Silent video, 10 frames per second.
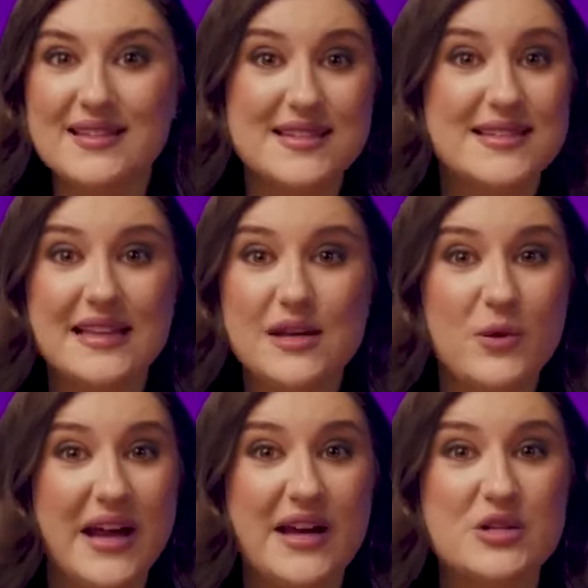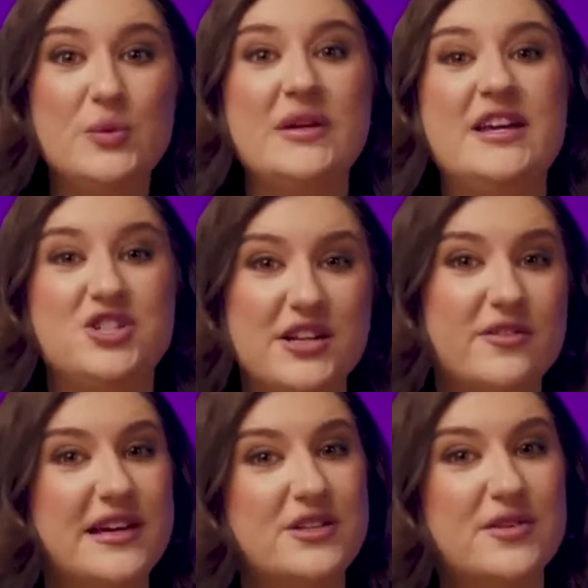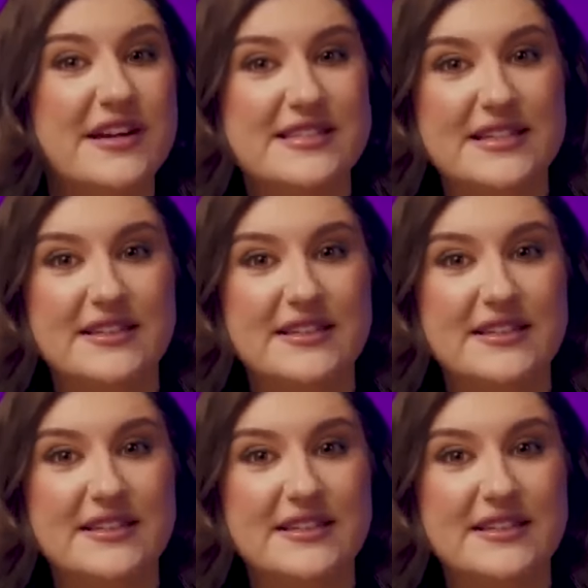That's exactly what I do when I generate trade